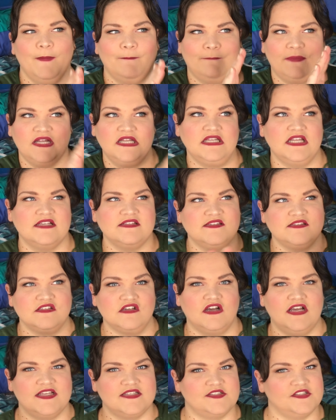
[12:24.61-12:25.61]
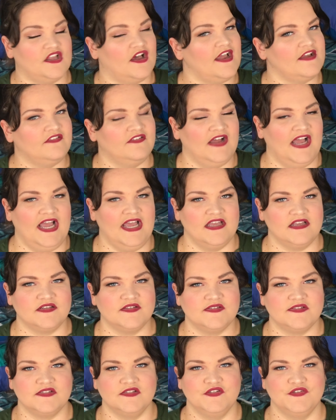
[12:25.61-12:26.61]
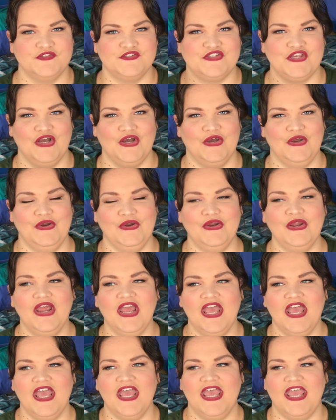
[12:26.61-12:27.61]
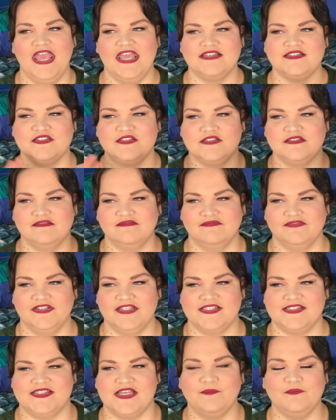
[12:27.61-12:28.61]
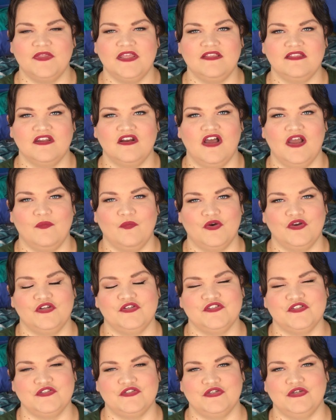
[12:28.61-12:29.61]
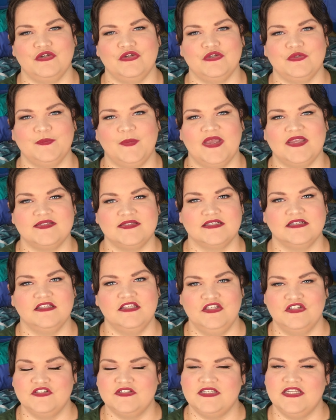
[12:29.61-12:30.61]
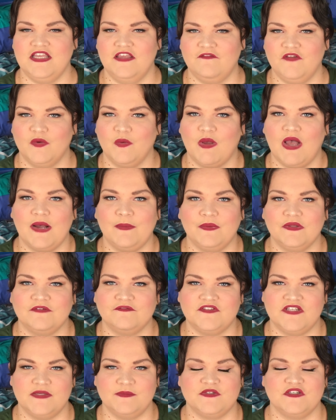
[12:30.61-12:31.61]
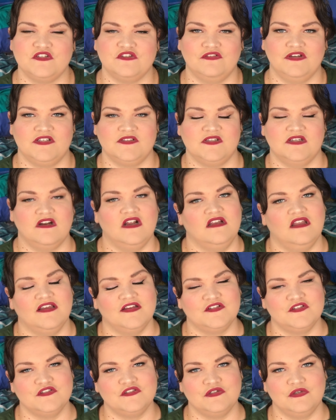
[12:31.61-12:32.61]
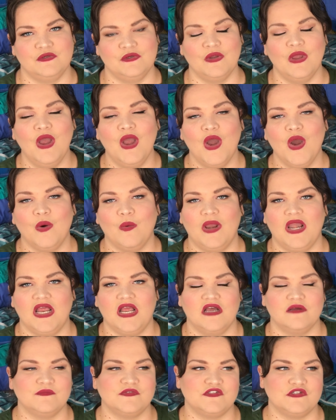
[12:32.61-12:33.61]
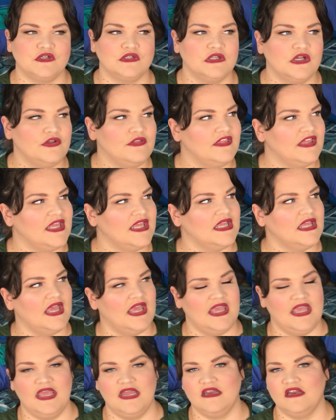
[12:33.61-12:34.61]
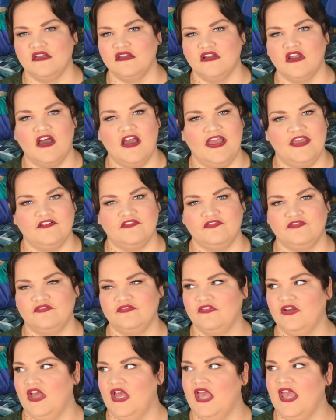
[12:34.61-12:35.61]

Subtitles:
plus size life hacks. So it's something that I wanted to do basically just to give you a couple of tips and tricks that I like to do when it comes to clothing and life